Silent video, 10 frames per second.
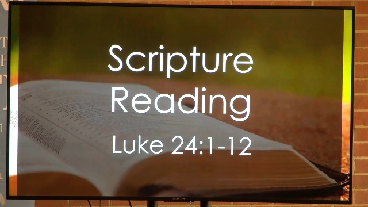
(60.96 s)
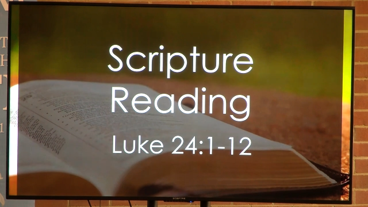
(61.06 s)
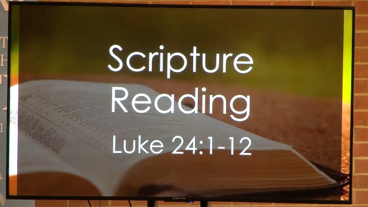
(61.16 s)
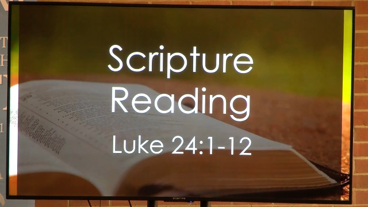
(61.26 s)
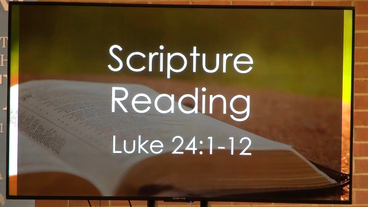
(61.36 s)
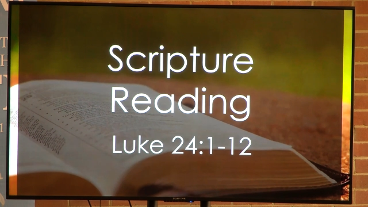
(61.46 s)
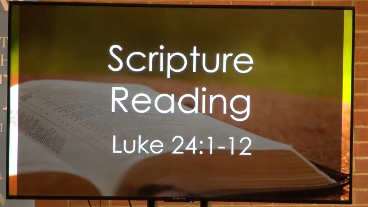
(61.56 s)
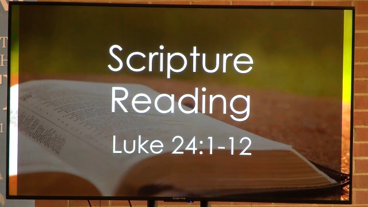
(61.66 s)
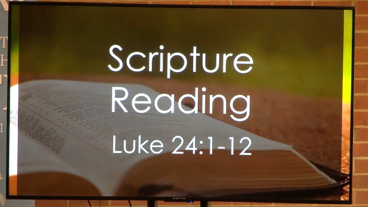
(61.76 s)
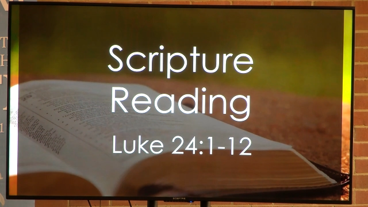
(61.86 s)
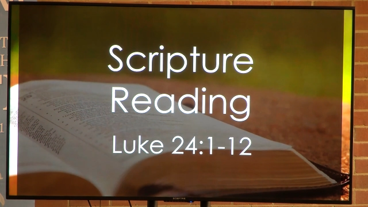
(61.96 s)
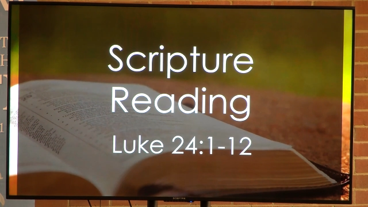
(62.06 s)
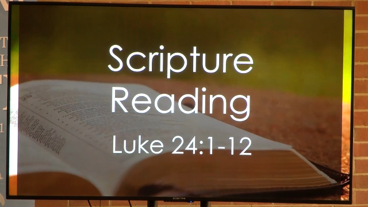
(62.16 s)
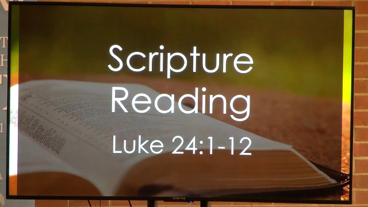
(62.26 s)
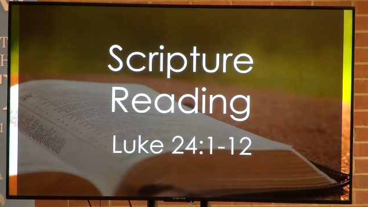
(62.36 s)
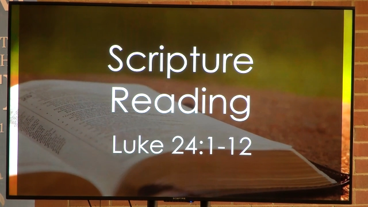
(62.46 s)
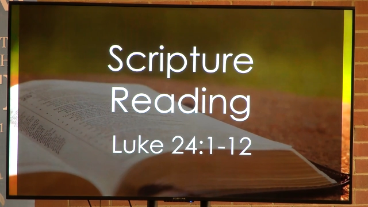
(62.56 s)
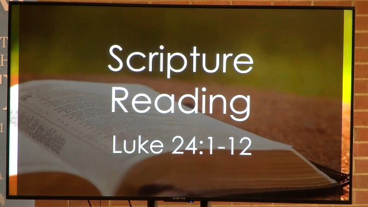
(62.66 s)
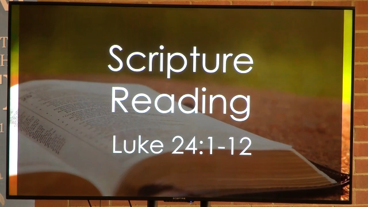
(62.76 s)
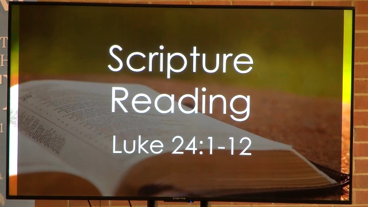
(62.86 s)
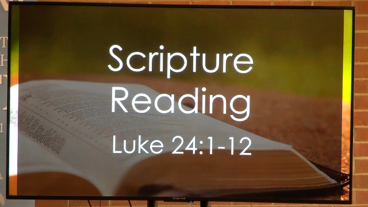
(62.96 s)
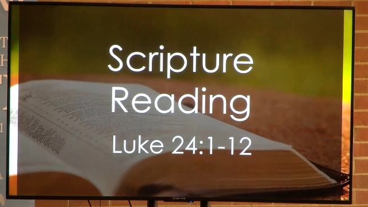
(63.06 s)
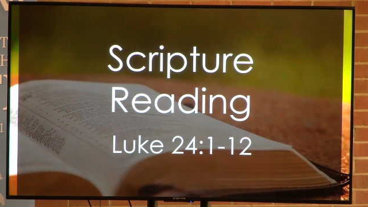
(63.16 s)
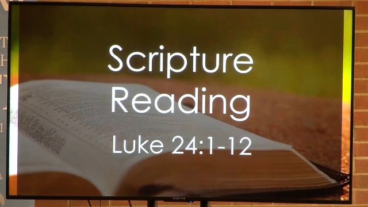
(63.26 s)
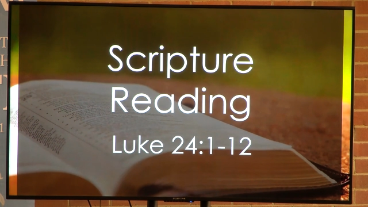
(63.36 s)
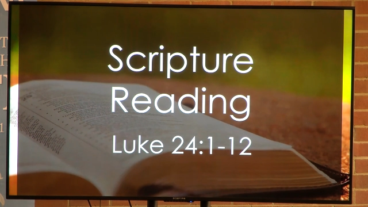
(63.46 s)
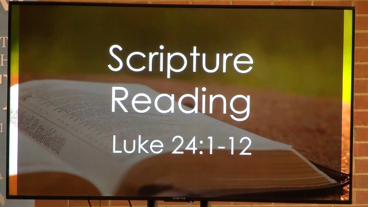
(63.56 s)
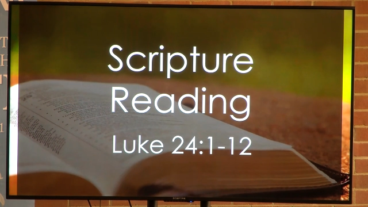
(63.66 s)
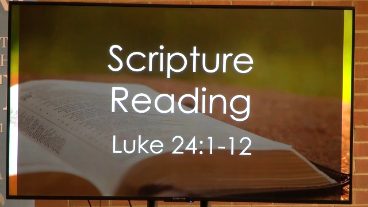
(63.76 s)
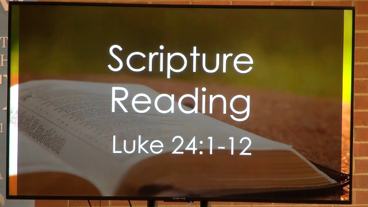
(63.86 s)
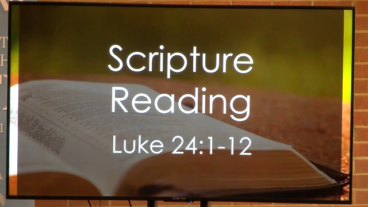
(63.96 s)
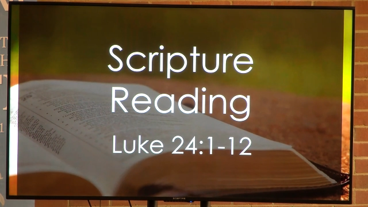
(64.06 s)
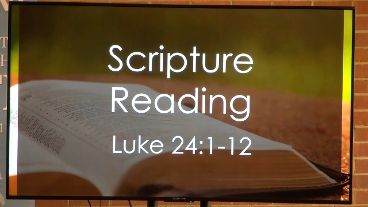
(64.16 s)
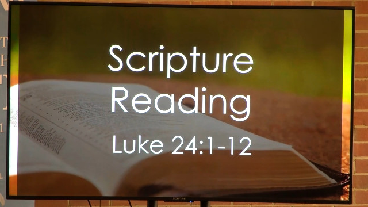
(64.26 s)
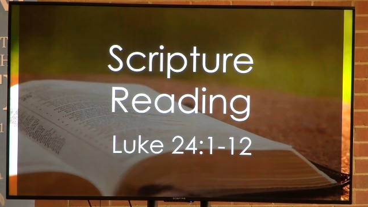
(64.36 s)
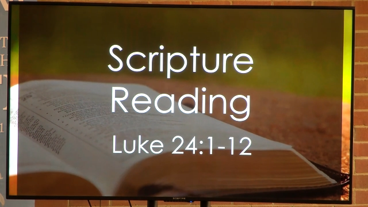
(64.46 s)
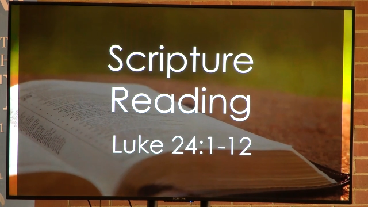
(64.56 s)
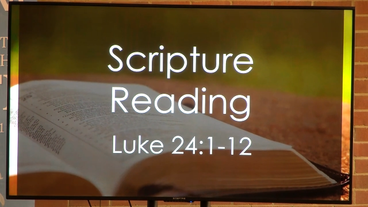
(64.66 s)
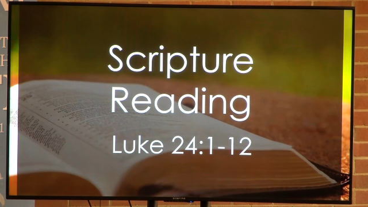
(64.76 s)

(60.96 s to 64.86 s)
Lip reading: No face is visible, so there are no lips to read.